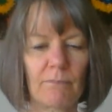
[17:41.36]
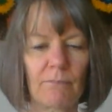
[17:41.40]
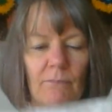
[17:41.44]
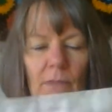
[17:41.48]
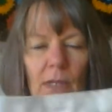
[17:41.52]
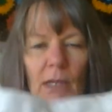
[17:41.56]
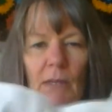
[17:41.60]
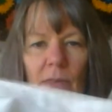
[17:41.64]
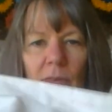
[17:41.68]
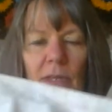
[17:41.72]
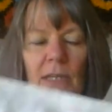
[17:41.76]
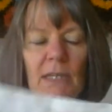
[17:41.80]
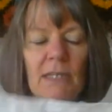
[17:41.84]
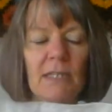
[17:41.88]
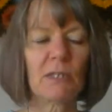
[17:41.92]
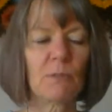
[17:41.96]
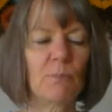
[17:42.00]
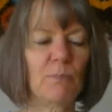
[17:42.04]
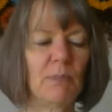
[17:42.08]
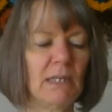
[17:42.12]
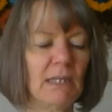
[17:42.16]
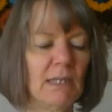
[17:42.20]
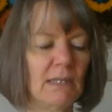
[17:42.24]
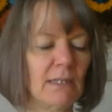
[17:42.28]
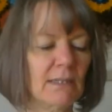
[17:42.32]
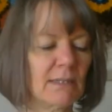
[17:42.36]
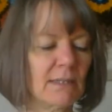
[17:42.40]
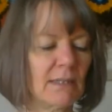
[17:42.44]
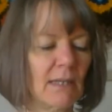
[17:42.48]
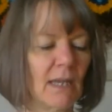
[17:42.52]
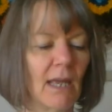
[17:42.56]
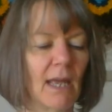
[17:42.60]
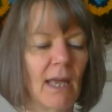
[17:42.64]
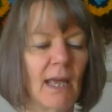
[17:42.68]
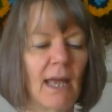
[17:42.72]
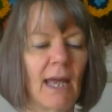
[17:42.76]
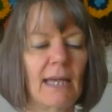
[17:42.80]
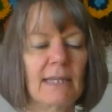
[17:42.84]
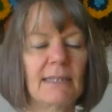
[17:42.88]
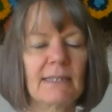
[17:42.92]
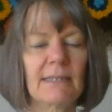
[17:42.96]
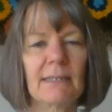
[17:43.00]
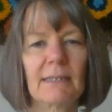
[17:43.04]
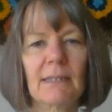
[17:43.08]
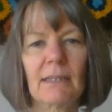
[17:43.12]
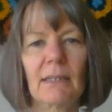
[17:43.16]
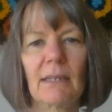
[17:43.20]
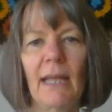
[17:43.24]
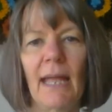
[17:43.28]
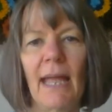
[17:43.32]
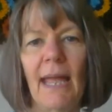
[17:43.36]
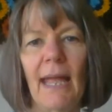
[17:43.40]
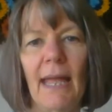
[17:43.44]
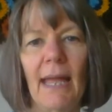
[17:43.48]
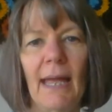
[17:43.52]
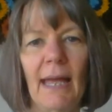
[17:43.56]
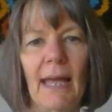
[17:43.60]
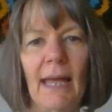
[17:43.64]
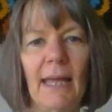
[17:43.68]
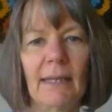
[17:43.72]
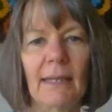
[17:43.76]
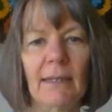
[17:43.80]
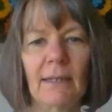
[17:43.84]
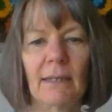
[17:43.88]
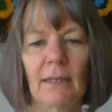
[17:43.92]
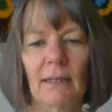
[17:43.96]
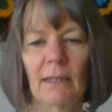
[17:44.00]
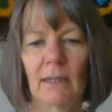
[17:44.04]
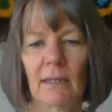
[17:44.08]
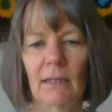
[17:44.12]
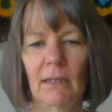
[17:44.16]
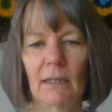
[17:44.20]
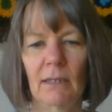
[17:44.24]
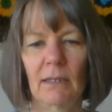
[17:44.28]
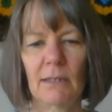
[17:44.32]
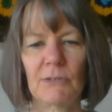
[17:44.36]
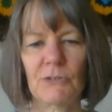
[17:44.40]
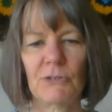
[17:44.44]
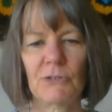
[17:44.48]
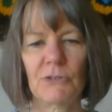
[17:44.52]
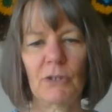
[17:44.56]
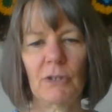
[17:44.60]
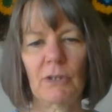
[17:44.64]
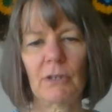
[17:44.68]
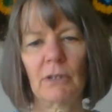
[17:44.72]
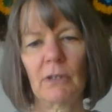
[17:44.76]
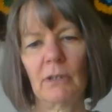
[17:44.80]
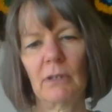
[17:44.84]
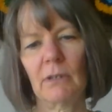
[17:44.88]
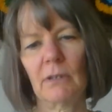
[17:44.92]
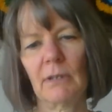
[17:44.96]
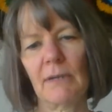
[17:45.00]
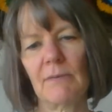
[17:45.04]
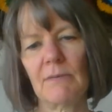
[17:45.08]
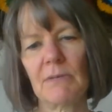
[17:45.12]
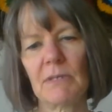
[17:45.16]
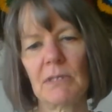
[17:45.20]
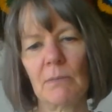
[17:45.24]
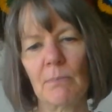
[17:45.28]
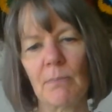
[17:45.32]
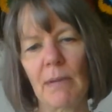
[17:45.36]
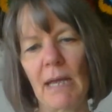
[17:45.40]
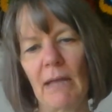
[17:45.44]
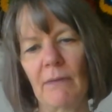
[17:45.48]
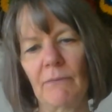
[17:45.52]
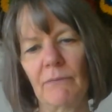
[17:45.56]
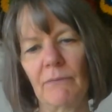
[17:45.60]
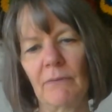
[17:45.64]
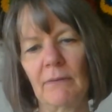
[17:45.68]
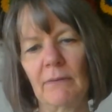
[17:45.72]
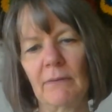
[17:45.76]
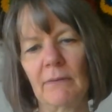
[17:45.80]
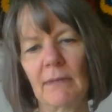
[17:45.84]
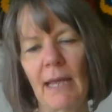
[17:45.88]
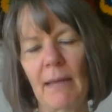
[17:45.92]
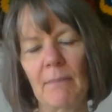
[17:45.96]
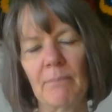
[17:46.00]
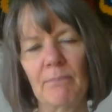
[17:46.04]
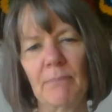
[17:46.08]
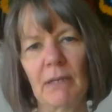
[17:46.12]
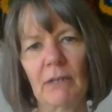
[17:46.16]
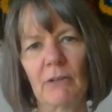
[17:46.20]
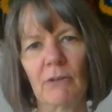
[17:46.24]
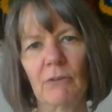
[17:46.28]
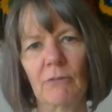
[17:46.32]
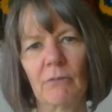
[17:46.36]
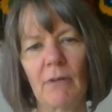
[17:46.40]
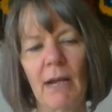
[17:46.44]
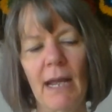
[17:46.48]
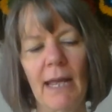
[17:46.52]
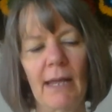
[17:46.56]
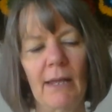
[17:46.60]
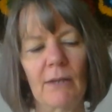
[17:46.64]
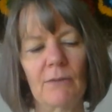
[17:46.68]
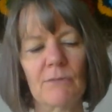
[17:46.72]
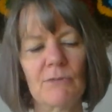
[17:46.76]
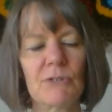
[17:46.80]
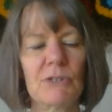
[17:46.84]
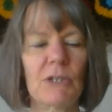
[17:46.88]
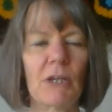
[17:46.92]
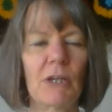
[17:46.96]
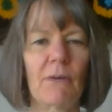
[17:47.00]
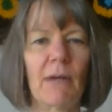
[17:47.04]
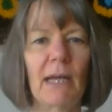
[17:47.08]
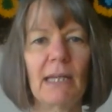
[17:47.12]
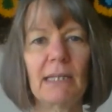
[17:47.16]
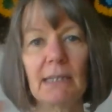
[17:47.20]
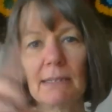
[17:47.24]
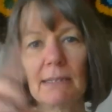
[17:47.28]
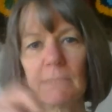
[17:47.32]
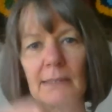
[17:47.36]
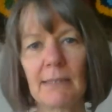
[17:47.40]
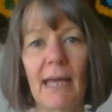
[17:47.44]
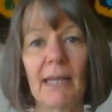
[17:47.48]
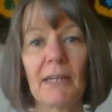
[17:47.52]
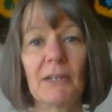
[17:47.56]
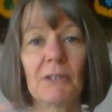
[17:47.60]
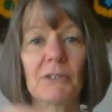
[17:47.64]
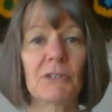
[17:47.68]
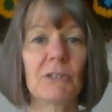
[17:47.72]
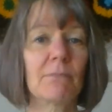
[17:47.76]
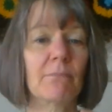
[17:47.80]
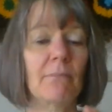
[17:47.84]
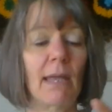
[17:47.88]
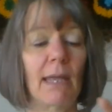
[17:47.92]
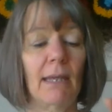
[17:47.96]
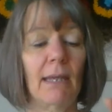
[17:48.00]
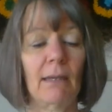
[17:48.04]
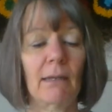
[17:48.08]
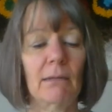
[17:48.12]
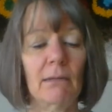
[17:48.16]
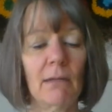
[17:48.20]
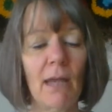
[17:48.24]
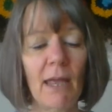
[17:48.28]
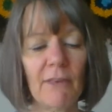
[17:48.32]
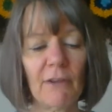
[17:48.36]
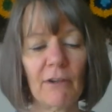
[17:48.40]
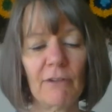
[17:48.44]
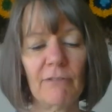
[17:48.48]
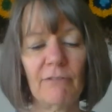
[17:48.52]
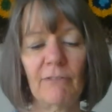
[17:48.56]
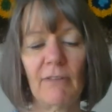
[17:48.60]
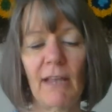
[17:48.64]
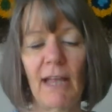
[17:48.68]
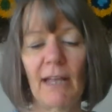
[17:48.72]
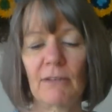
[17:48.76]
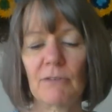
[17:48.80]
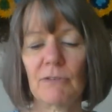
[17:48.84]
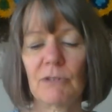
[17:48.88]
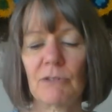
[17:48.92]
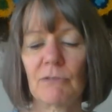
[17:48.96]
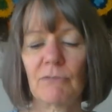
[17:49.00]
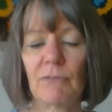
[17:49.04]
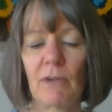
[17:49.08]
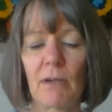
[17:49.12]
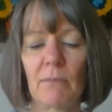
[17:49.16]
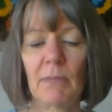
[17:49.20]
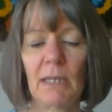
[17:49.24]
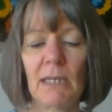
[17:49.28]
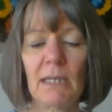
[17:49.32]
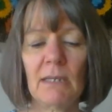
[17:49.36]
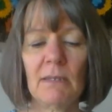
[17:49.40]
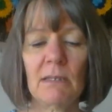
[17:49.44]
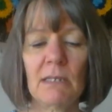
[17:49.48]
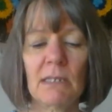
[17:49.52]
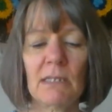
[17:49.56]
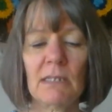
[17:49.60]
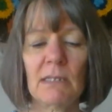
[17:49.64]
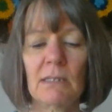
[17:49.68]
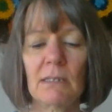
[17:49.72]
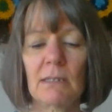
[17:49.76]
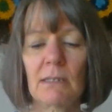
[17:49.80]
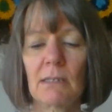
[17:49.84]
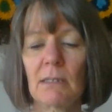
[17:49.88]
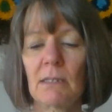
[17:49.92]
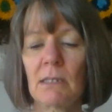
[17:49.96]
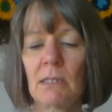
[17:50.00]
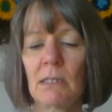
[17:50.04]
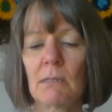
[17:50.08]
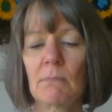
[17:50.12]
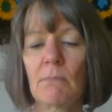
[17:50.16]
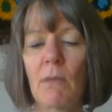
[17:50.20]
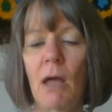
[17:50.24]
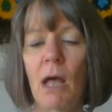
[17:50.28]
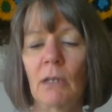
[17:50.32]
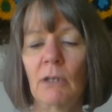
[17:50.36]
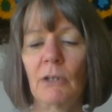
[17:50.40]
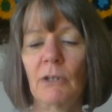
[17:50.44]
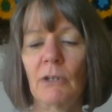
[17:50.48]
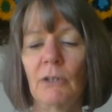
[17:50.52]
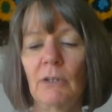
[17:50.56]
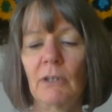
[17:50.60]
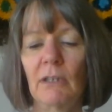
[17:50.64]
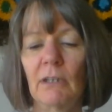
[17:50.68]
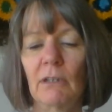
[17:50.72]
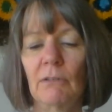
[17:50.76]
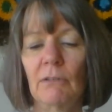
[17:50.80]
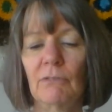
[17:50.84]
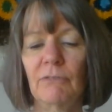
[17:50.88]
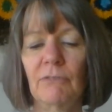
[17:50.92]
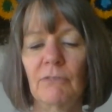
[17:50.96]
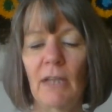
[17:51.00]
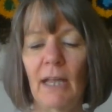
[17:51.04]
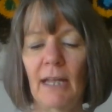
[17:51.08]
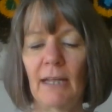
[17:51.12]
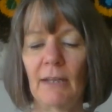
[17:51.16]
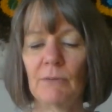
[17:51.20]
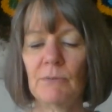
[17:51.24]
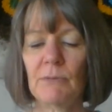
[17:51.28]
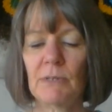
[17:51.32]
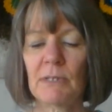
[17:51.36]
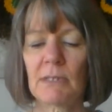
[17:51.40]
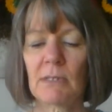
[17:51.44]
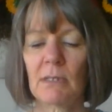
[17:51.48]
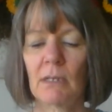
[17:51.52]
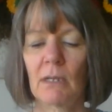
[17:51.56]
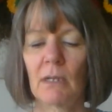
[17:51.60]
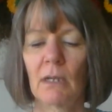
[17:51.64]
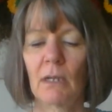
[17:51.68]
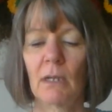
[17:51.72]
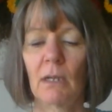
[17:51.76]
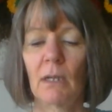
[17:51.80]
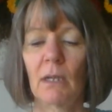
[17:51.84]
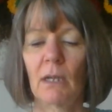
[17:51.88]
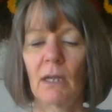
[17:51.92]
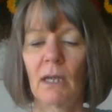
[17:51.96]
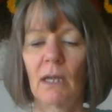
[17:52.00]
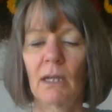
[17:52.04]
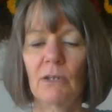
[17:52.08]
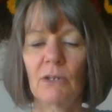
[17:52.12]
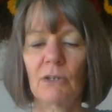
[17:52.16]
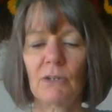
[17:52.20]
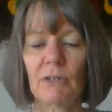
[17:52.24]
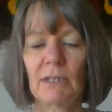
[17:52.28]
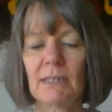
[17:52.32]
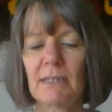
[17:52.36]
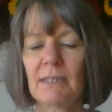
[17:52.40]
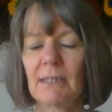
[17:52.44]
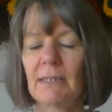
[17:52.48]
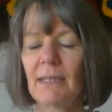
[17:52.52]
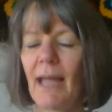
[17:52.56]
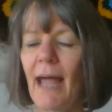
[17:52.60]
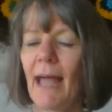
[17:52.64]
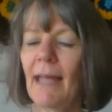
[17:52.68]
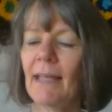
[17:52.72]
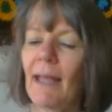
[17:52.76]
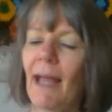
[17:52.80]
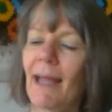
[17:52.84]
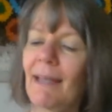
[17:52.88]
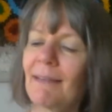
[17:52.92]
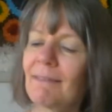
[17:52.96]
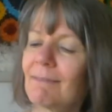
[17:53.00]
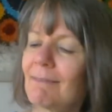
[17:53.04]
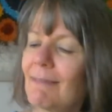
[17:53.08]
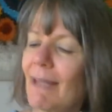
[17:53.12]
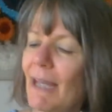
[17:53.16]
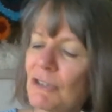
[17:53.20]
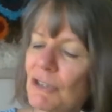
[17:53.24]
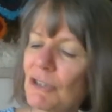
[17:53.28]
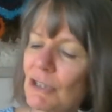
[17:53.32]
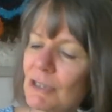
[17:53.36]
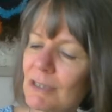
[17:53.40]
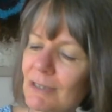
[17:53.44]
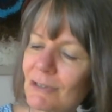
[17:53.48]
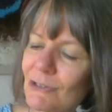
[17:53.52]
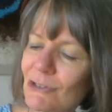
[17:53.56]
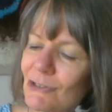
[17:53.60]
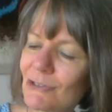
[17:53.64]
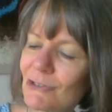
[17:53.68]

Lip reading: this piece, I still had a circle that was about that big around, so I decided to make another flounce from it, and this is a smaller little flounce. And you can see I just